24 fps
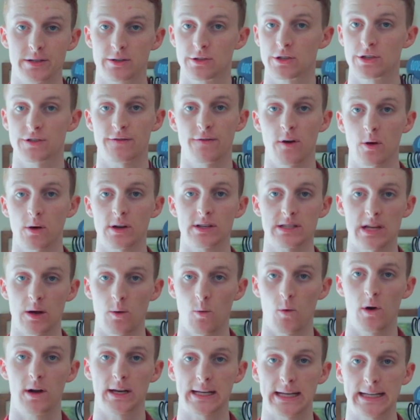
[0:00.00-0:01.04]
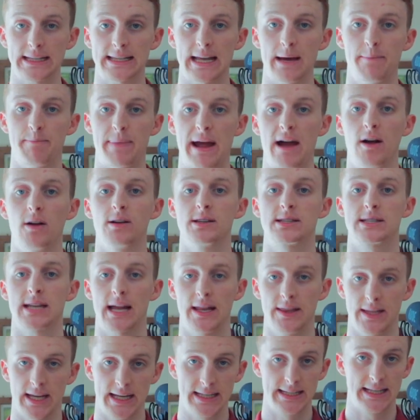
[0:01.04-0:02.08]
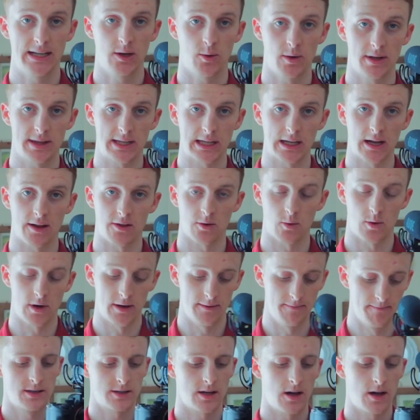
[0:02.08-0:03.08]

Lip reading: So just focus on one, get that balance, and then deal with the other one.